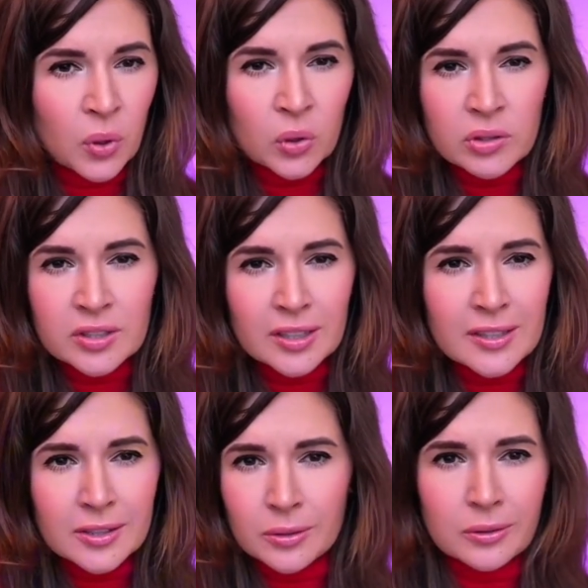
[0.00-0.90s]

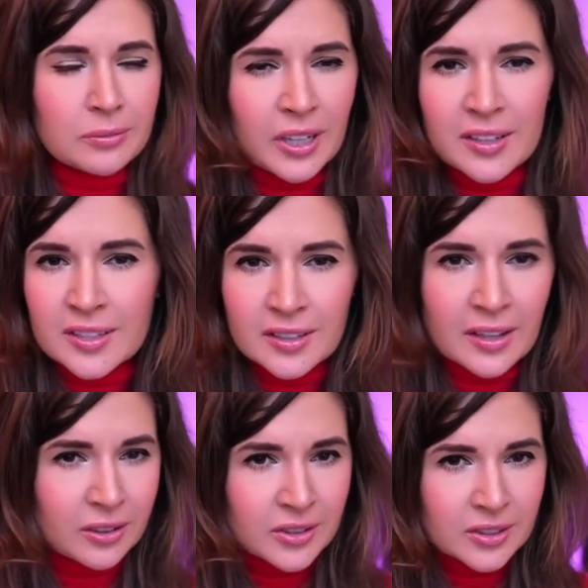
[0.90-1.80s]
policies, or anything
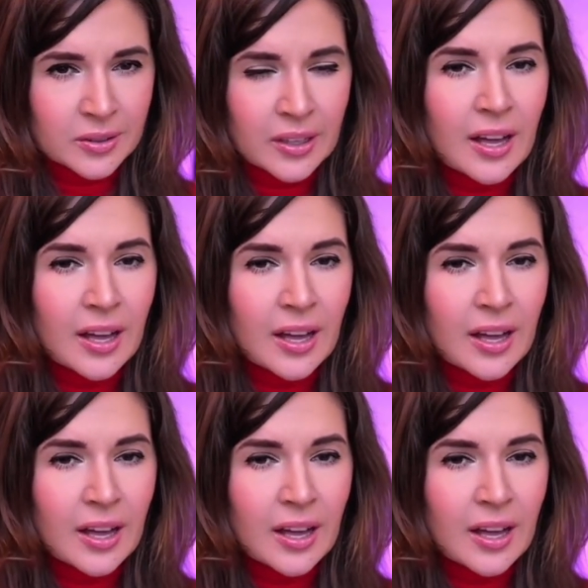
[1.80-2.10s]
else.